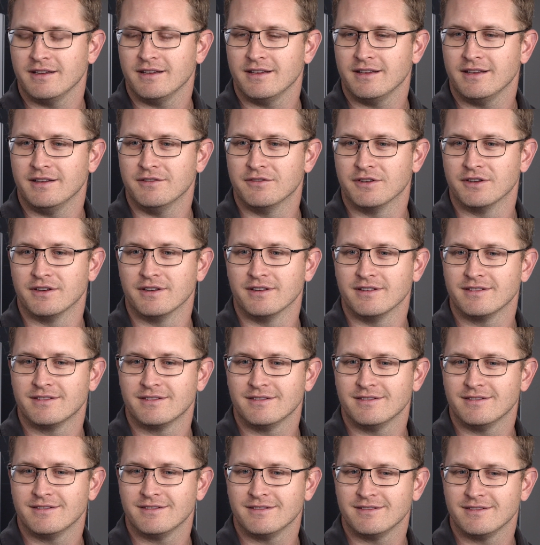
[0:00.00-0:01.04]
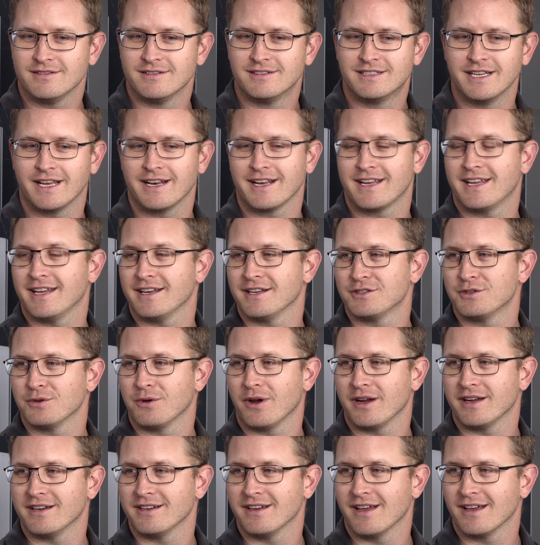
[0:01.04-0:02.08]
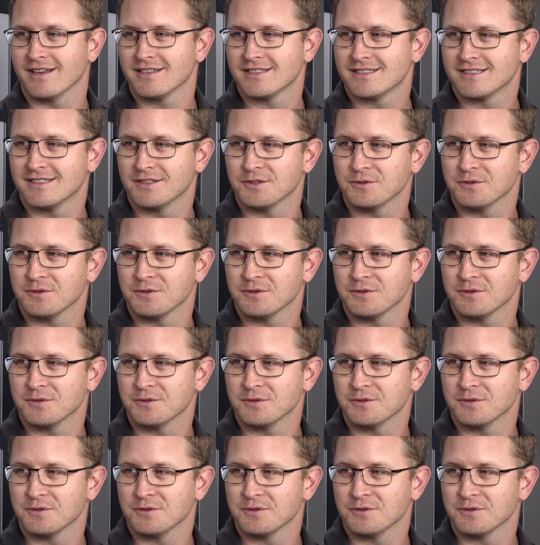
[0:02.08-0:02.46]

even dedicated to IES.